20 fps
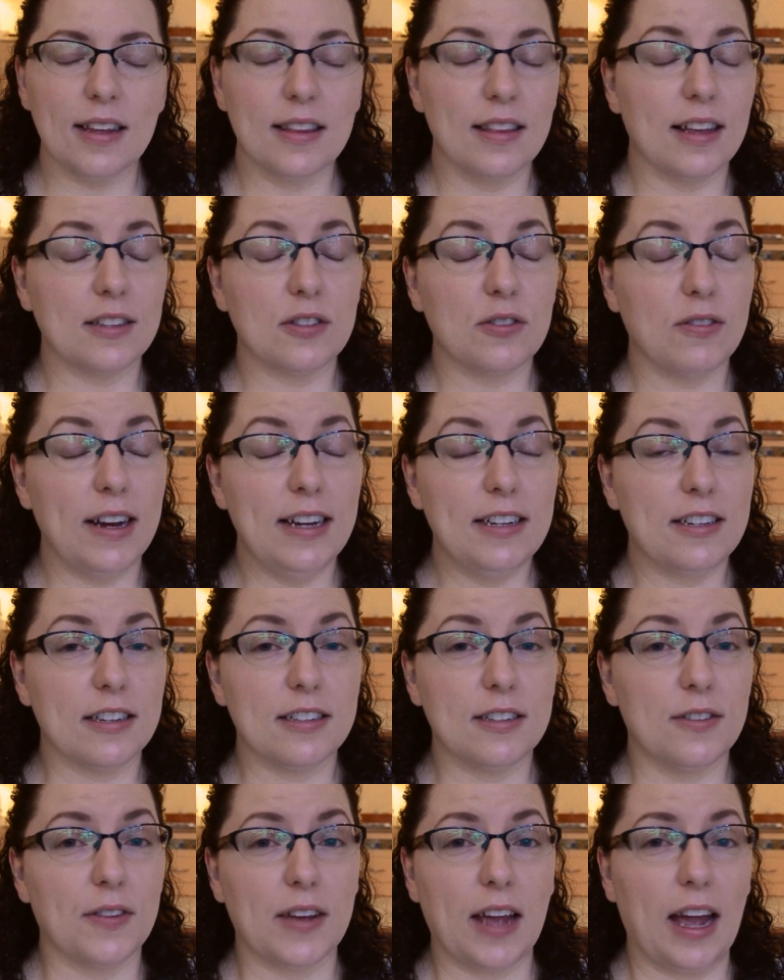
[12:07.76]
that's great
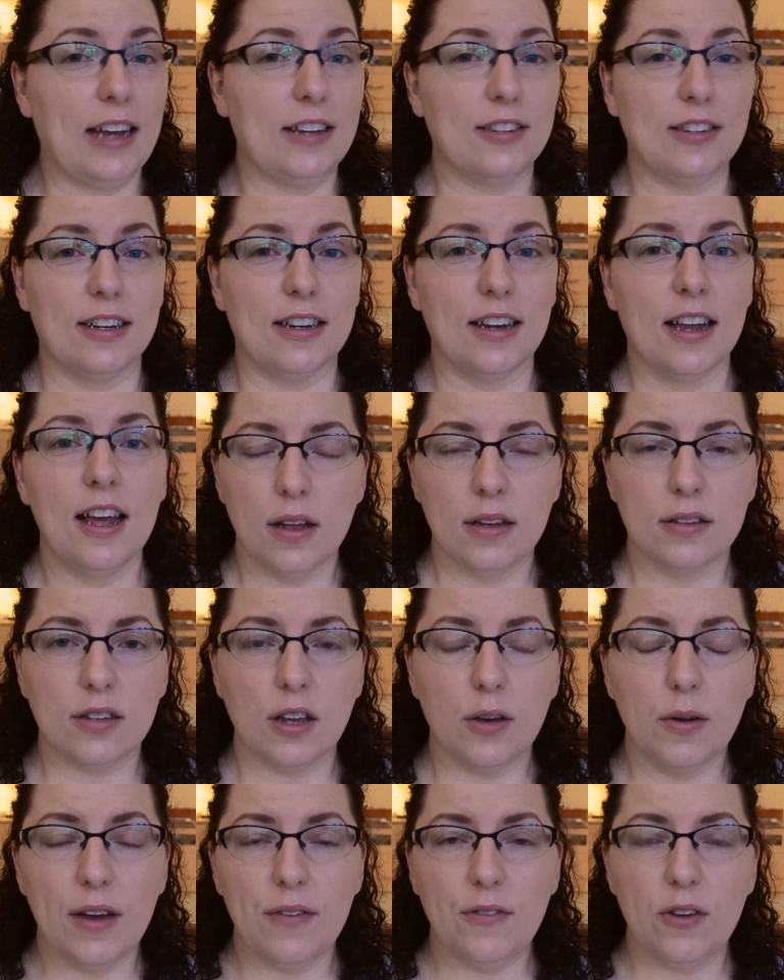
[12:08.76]
justification.
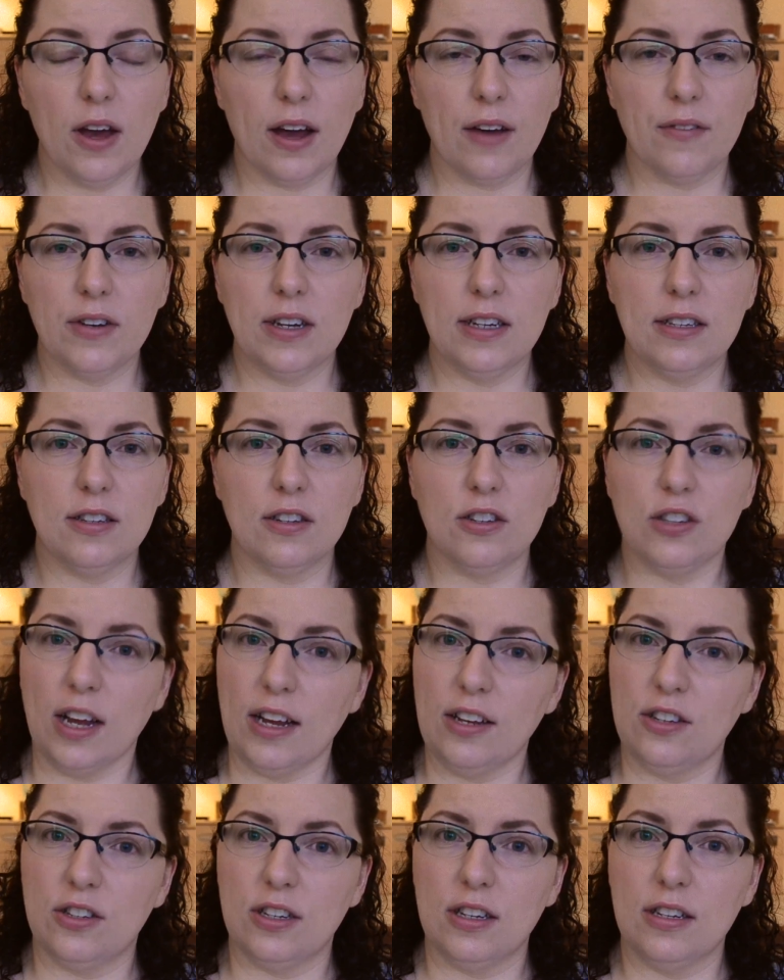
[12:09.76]
So if you have any
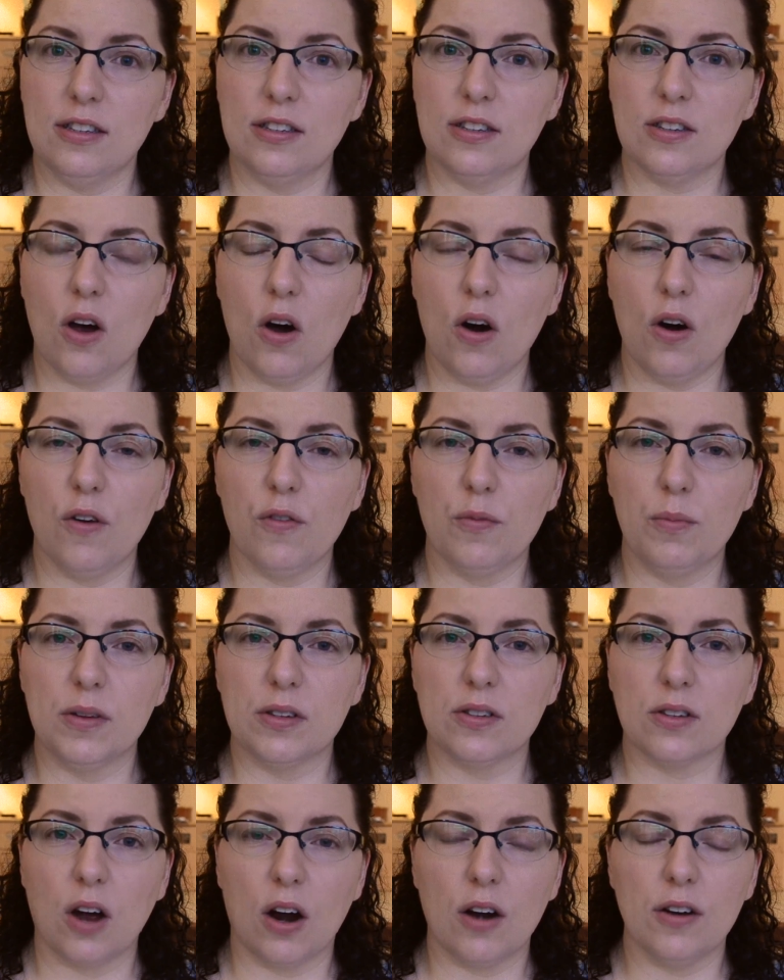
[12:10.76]
suggestions of
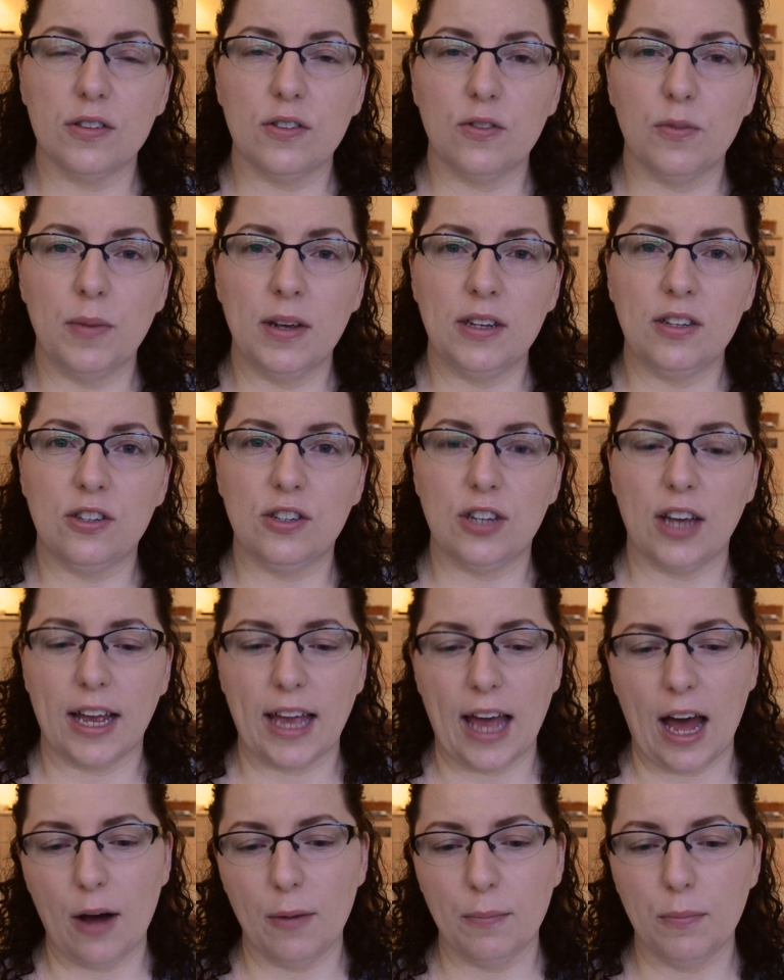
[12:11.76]
mascaras for me to check
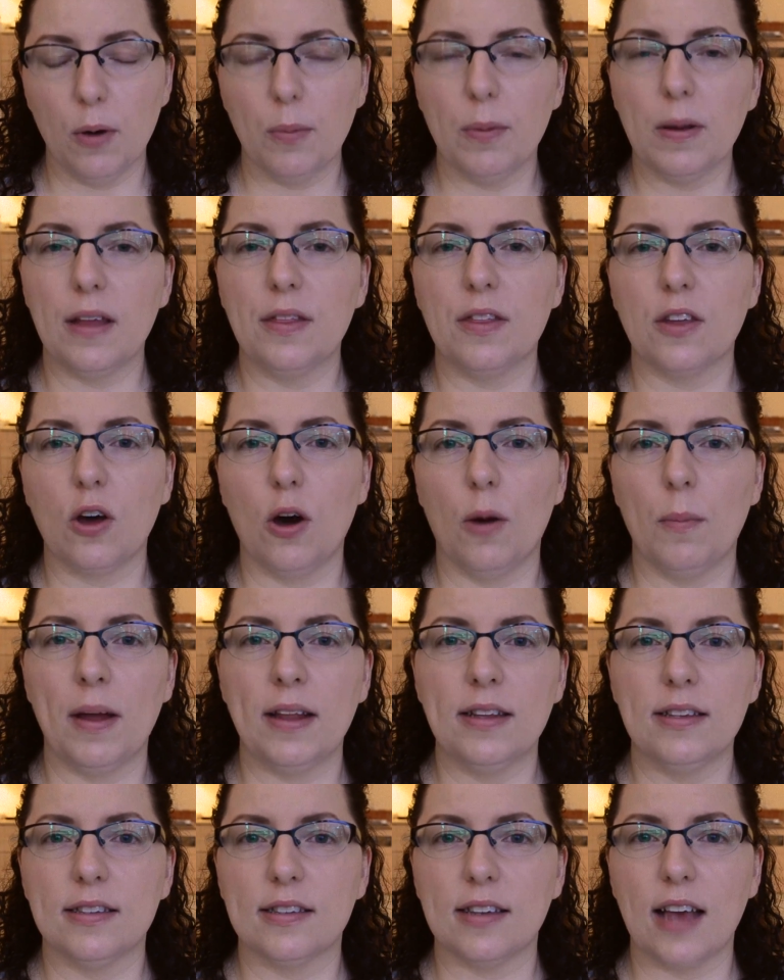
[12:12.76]
out, pop it in the
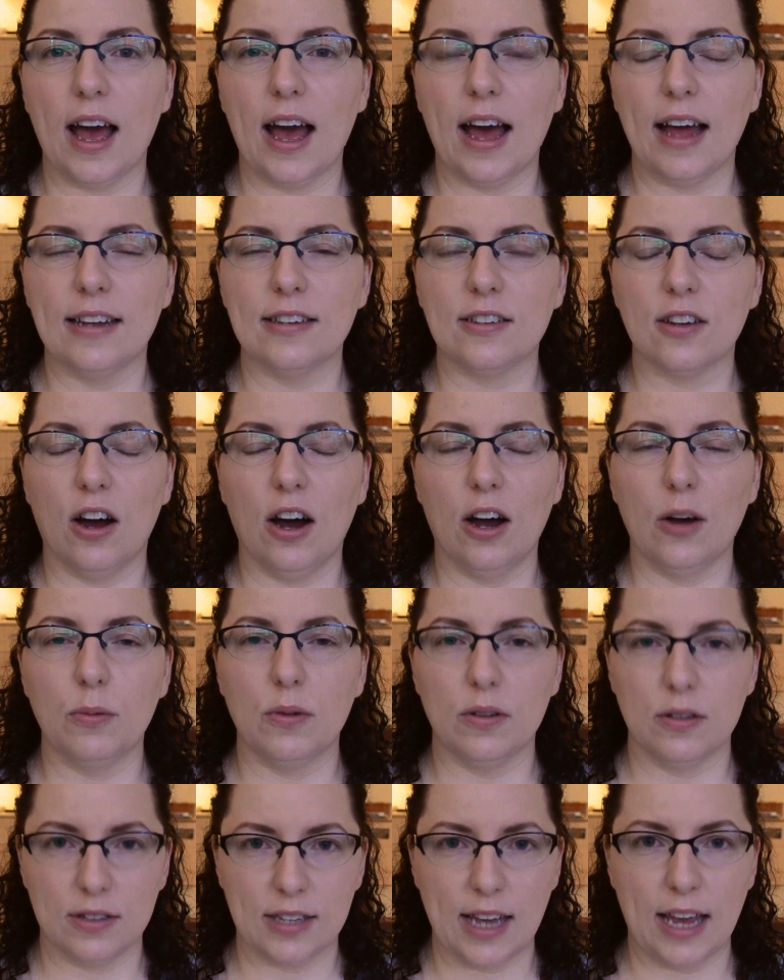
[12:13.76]
comments and I
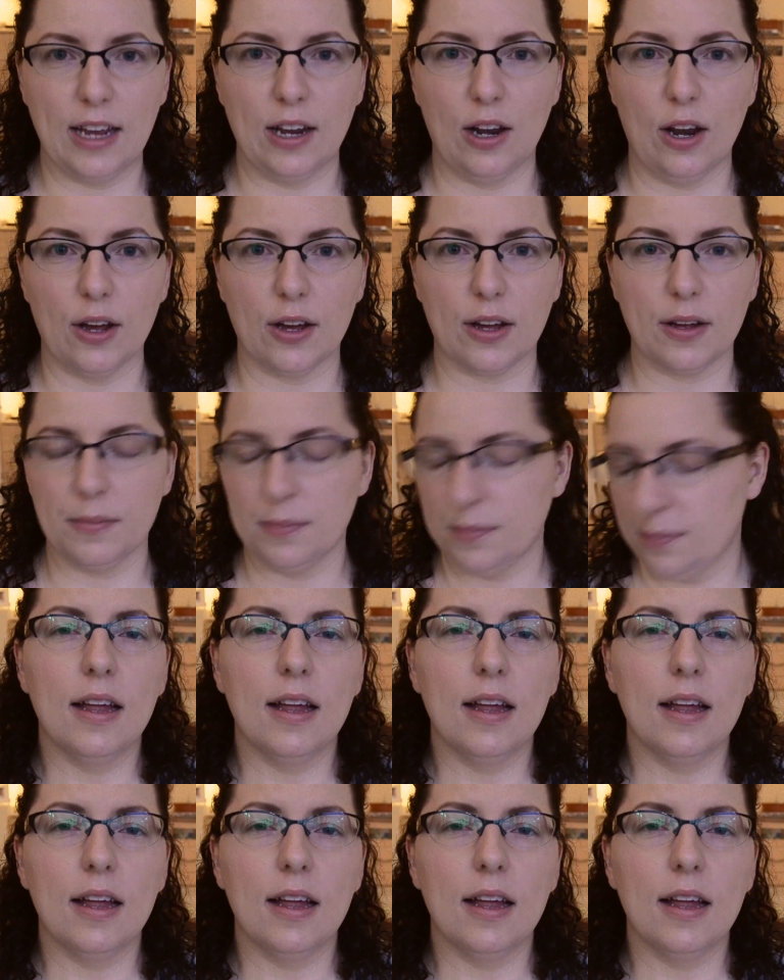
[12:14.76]
will take a look.